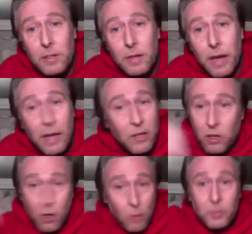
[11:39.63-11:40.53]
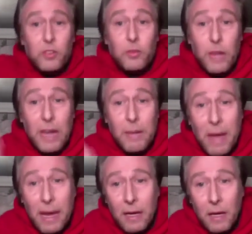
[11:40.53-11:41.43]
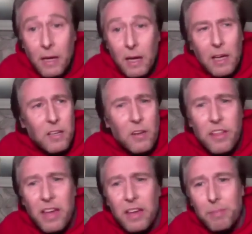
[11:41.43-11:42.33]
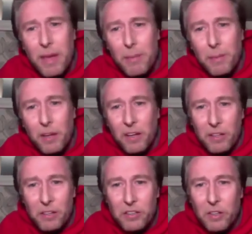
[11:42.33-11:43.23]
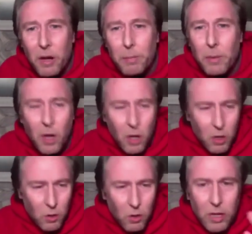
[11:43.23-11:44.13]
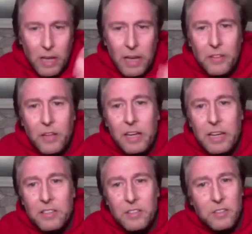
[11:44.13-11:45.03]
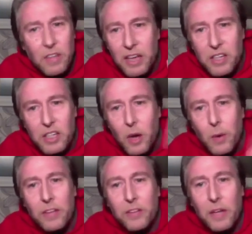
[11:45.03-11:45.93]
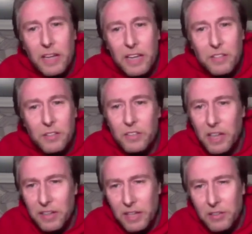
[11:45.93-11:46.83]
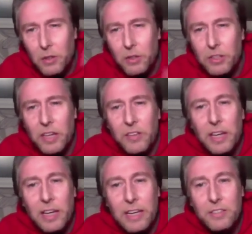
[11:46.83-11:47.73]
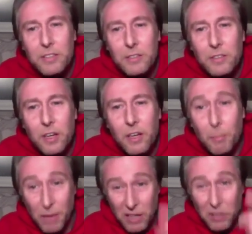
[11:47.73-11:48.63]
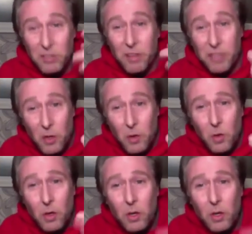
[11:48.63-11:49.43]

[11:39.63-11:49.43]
And you go on screaming. You think people are going to stop looking at the Gleasons and showing the Gleasons and discussing the Gleasons because of you?